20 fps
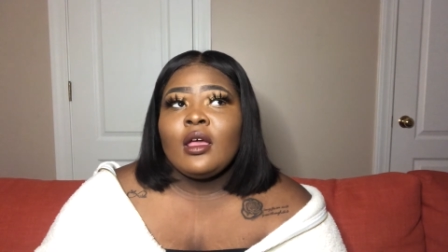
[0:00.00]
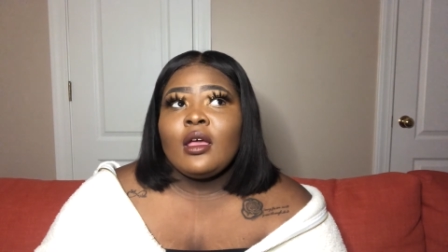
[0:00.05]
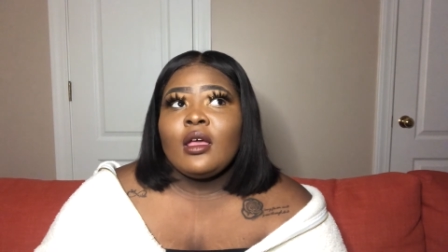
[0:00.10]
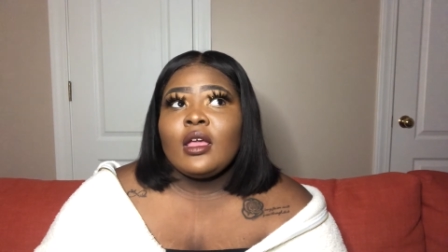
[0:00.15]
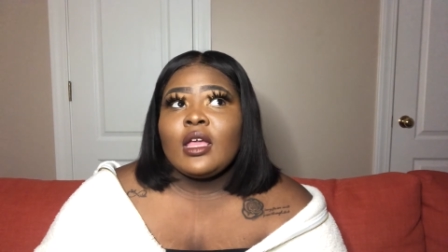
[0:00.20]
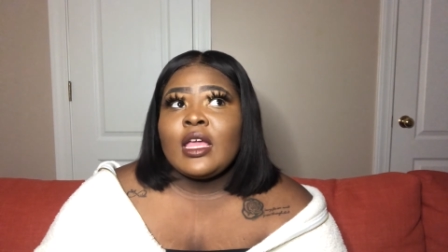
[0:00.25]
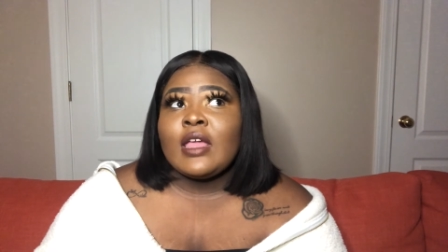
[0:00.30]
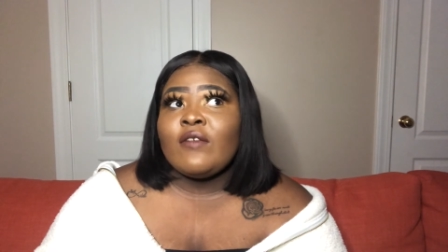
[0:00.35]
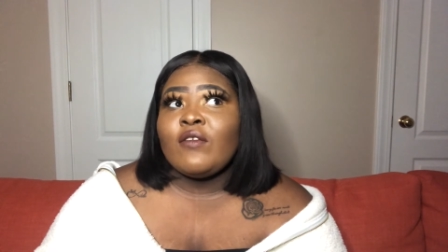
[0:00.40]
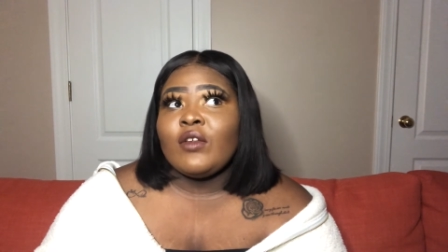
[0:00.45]

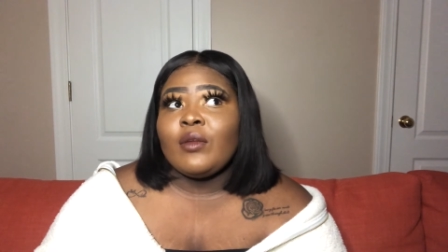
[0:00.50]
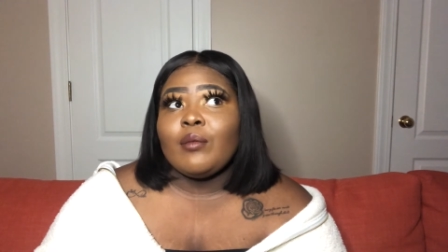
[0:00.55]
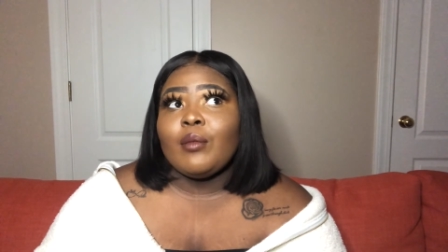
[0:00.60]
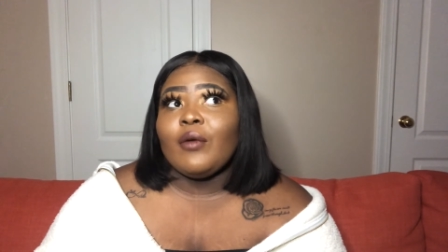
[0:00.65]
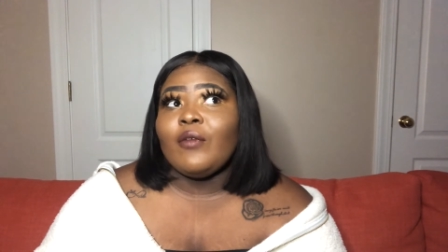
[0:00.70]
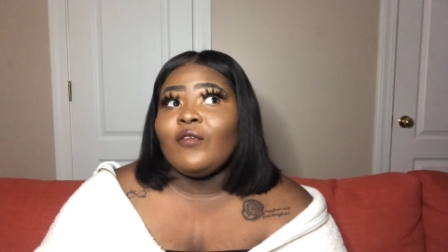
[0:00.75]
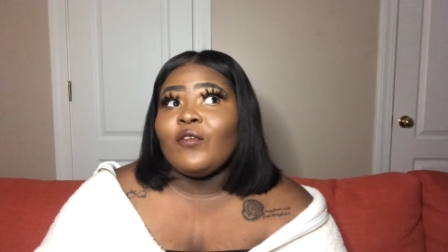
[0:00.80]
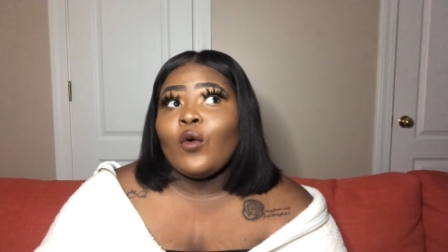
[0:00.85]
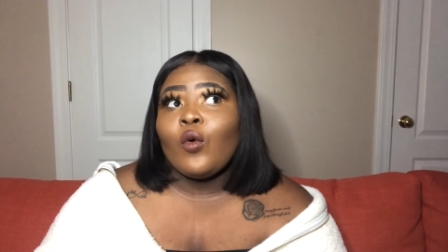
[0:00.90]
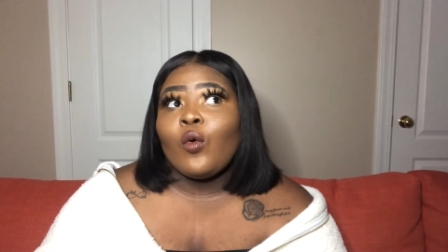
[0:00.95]
even
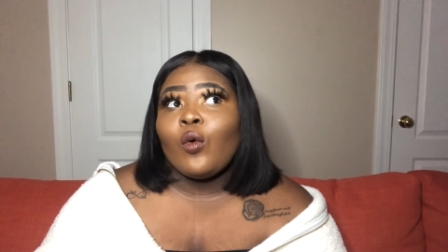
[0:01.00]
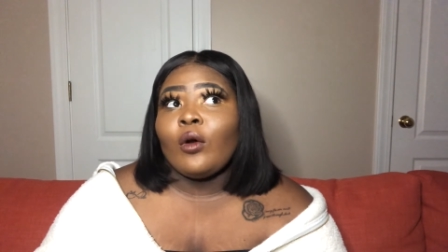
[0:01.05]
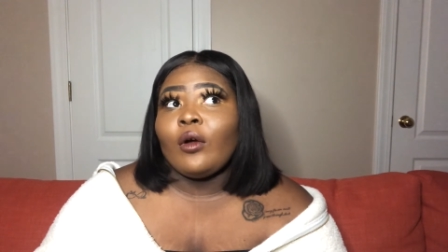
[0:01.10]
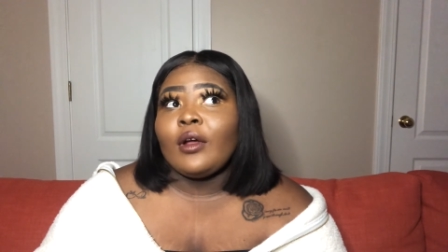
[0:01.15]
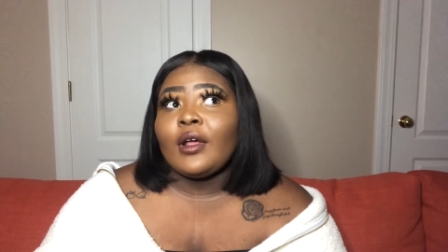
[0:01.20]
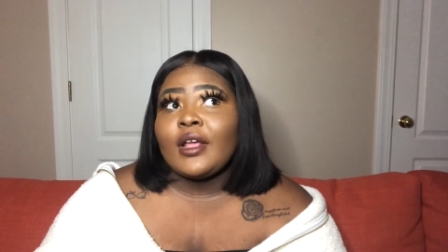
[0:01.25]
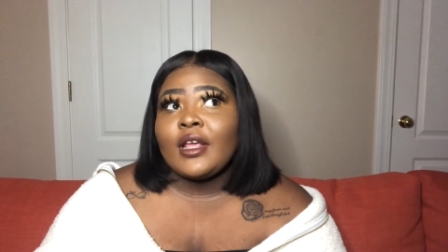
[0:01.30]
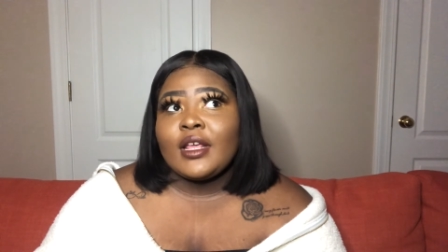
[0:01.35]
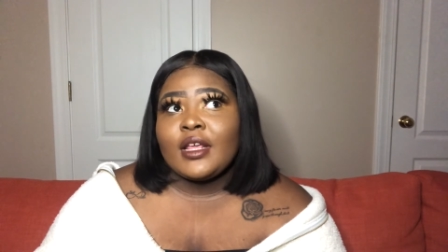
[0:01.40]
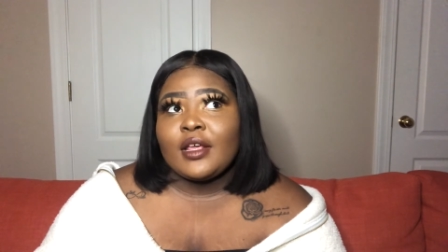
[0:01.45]
before
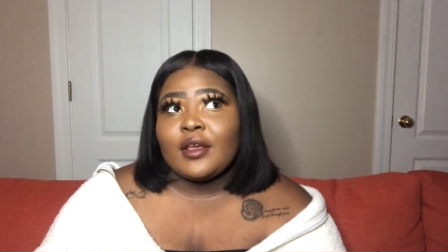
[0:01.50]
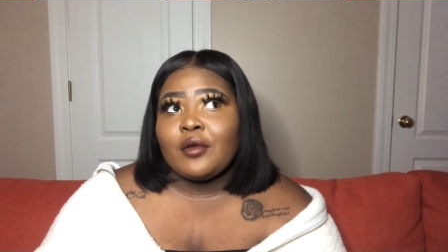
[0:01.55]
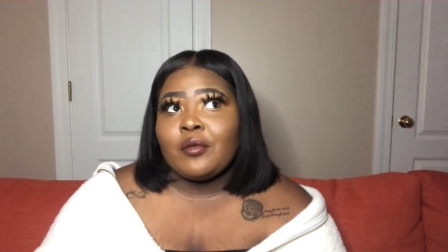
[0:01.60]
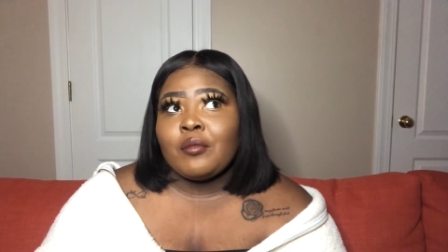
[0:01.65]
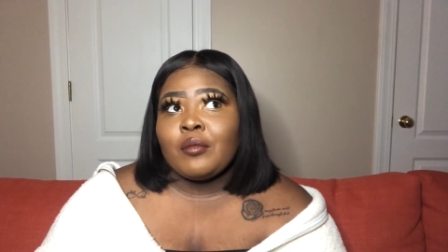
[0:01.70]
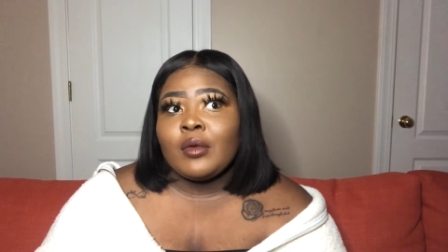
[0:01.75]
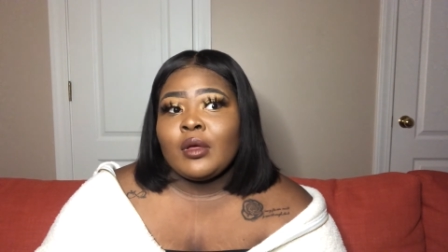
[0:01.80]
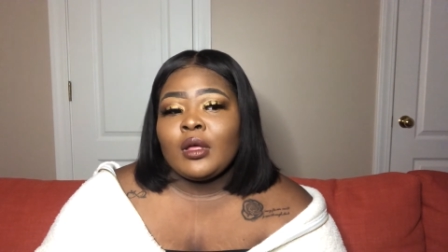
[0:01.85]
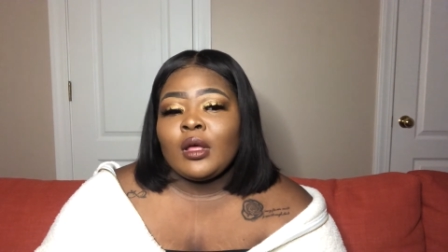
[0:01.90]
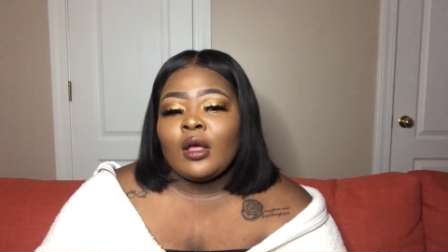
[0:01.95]

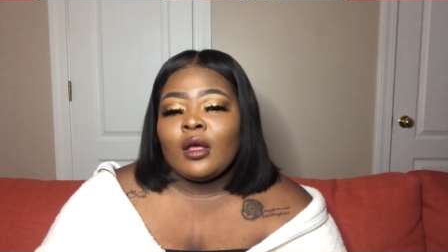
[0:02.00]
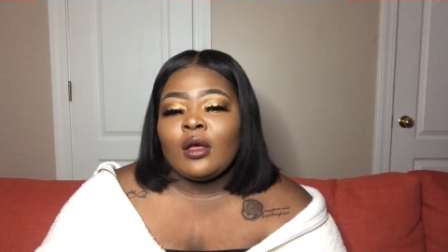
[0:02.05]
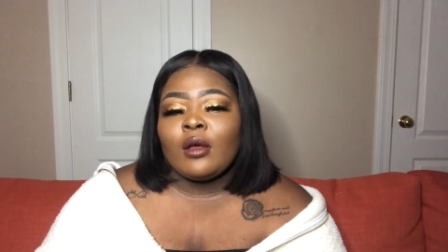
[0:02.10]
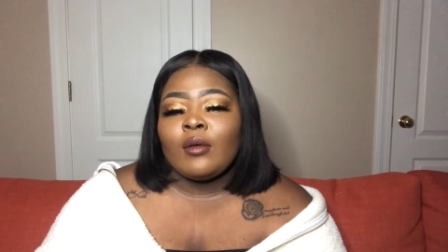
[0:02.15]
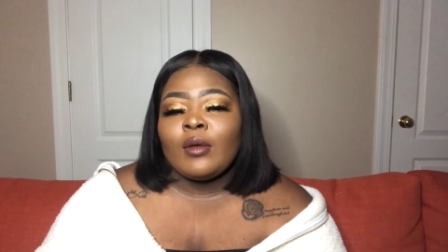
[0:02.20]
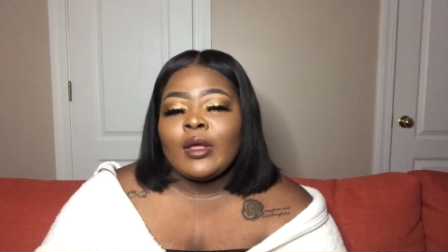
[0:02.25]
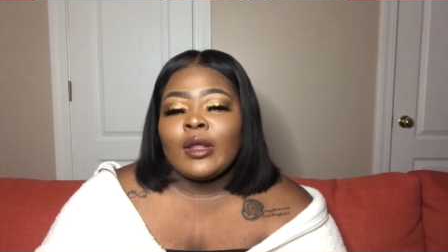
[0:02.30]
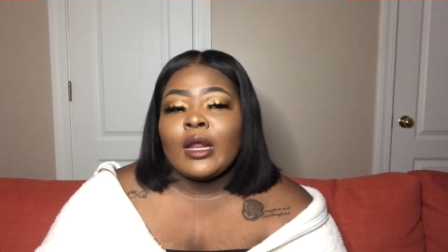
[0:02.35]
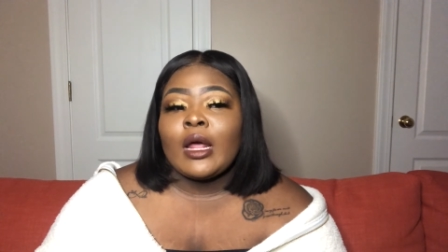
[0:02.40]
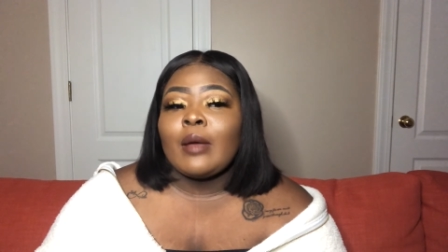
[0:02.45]
him,
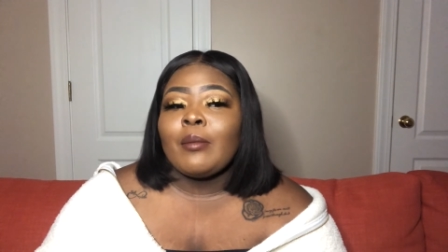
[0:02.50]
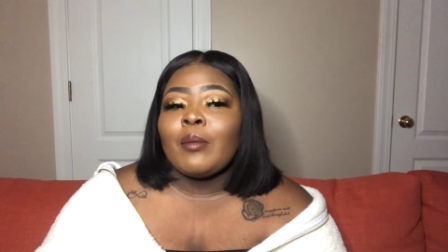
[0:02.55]
and